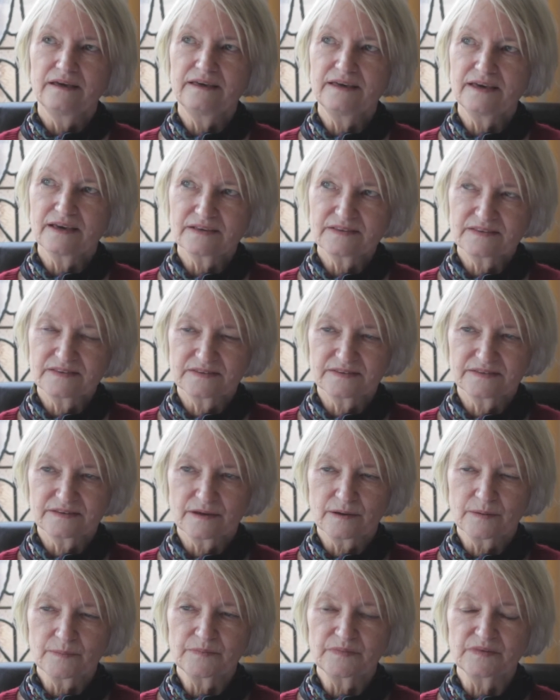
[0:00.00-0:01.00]
Yes,
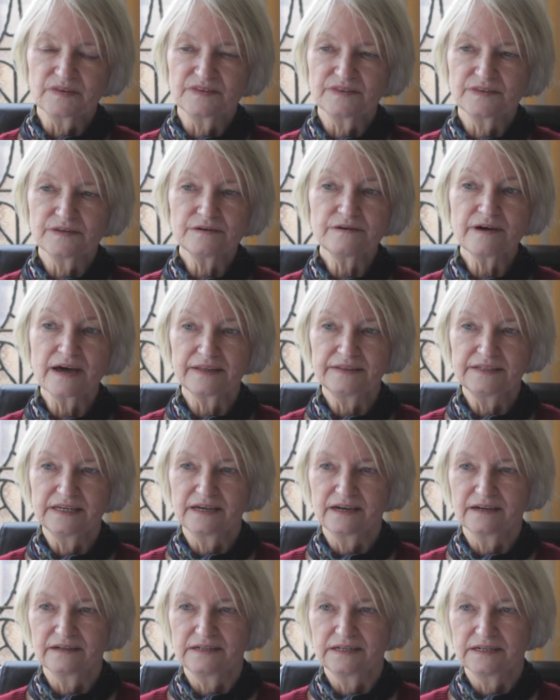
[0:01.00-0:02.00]
Sue had
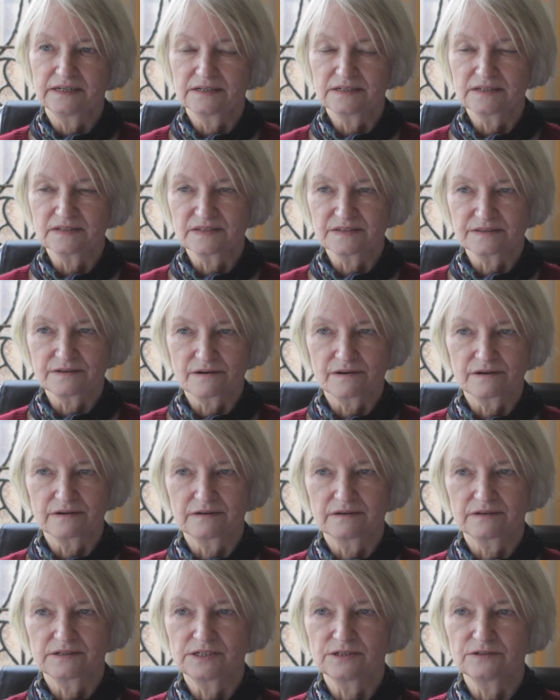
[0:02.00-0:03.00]
the idea to start
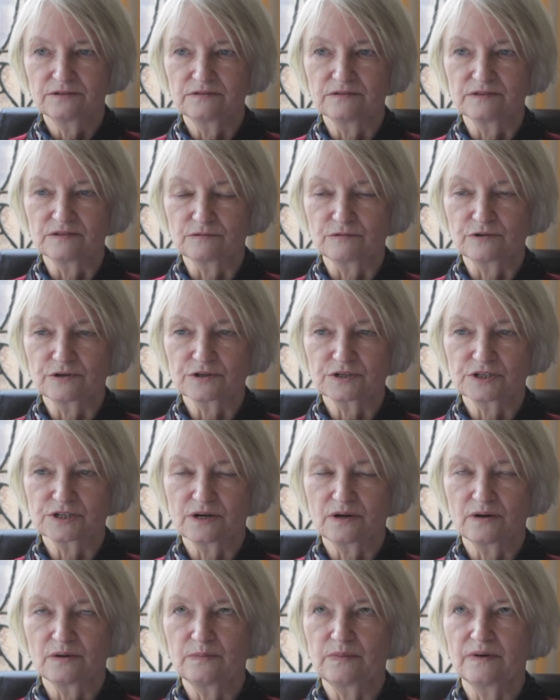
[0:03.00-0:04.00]
a children's
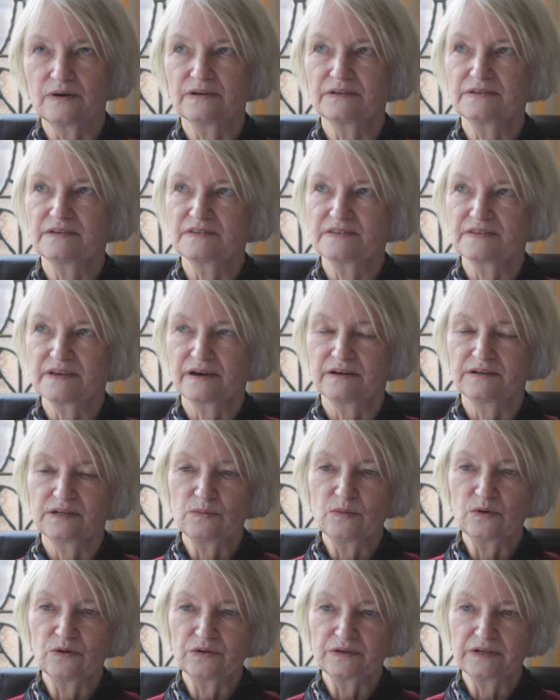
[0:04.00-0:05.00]
workshop on a Saturday
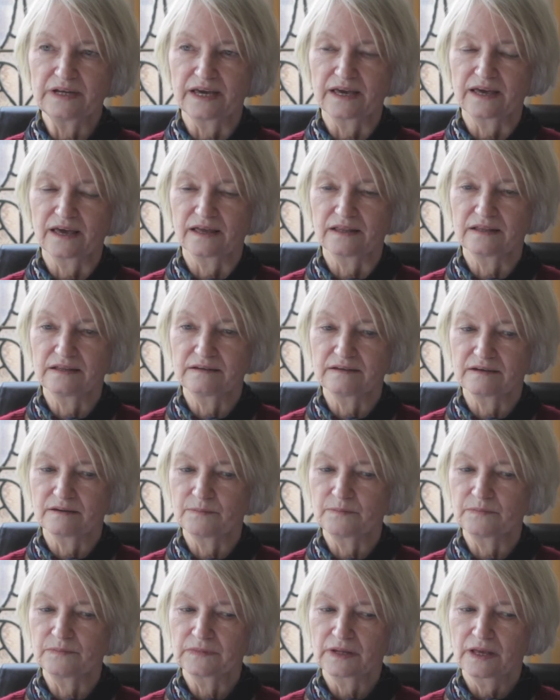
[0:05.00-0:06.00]
morning, and
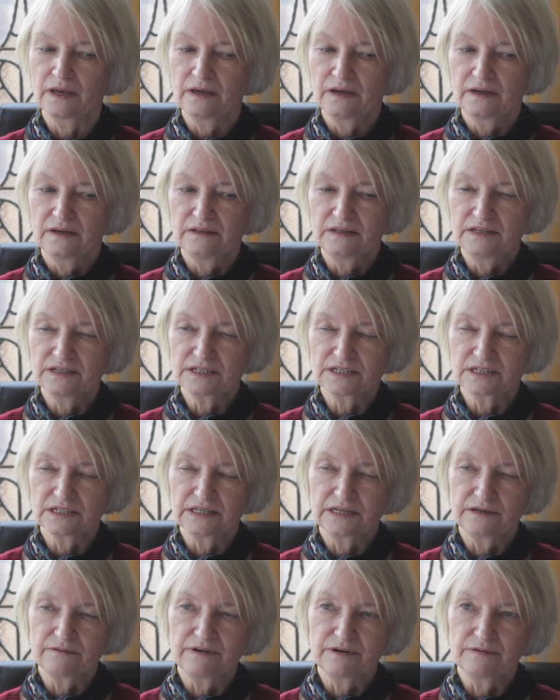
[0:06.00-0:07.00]

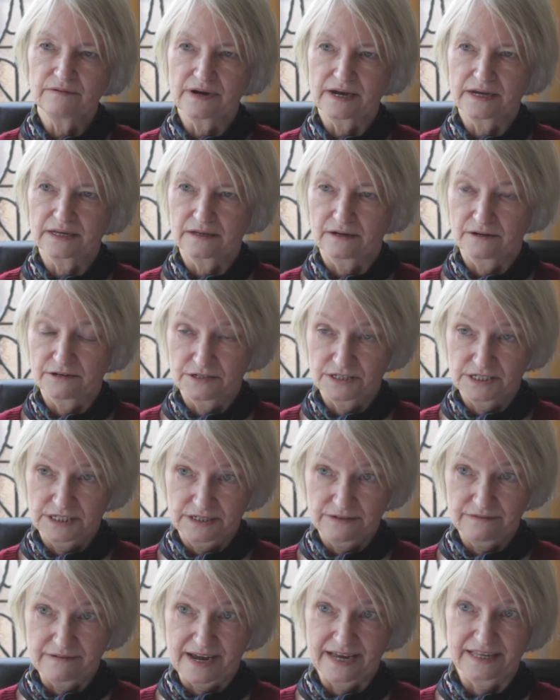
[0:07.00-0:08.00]
initially she
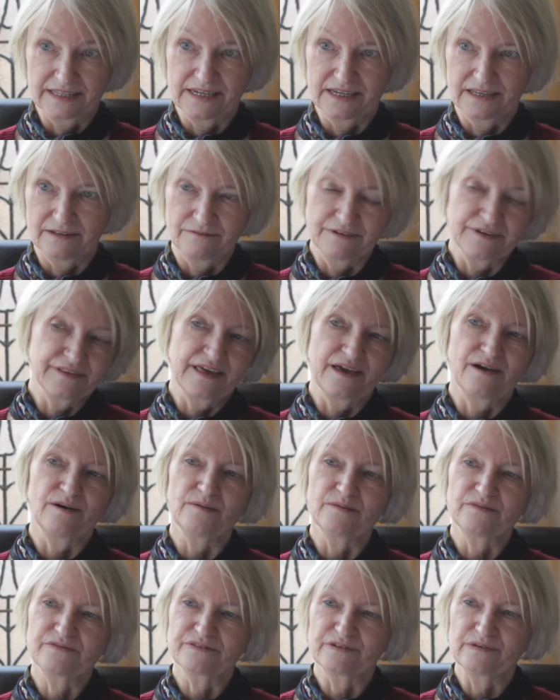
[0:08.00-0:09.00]
ran it with
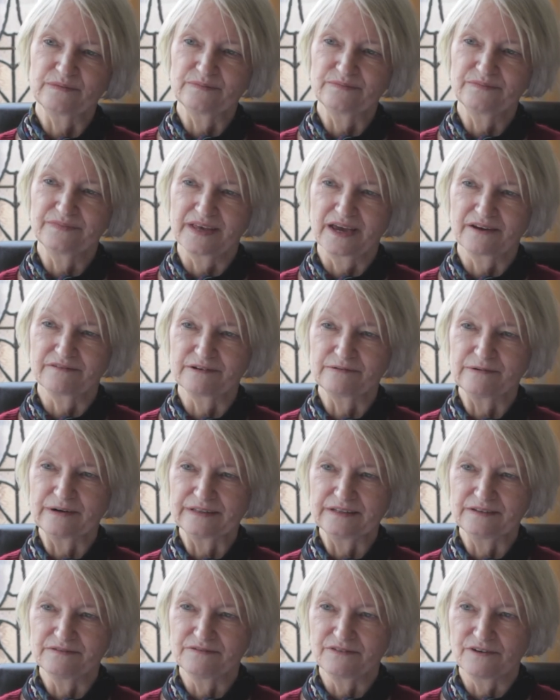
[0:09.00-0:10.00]
help from
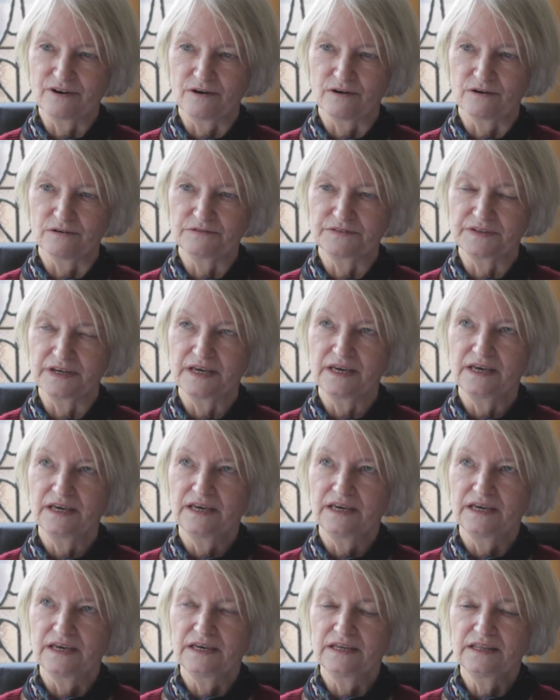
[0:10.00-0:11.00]
everyone involved
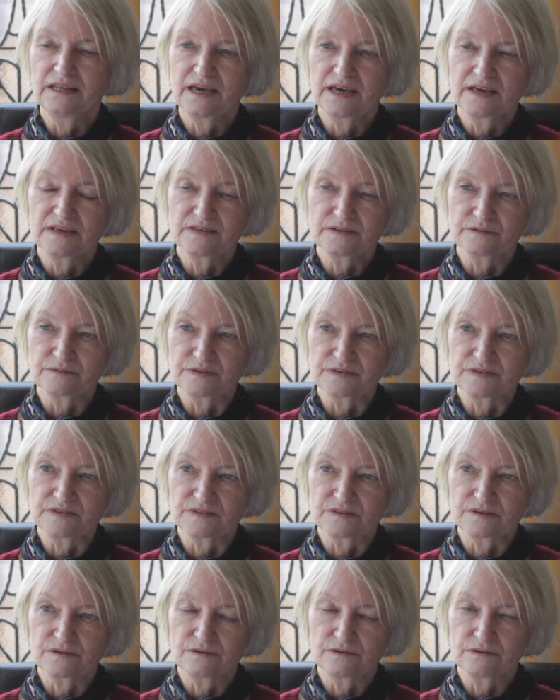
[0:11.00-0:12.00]
in Hazelwood
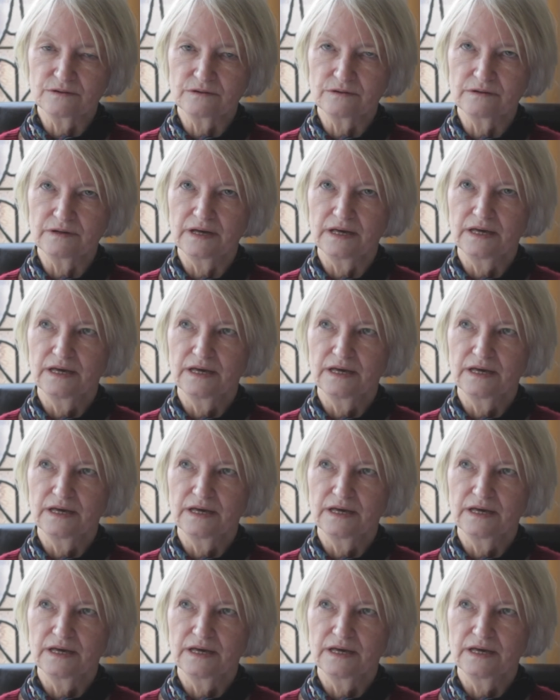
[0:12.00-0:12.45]
School,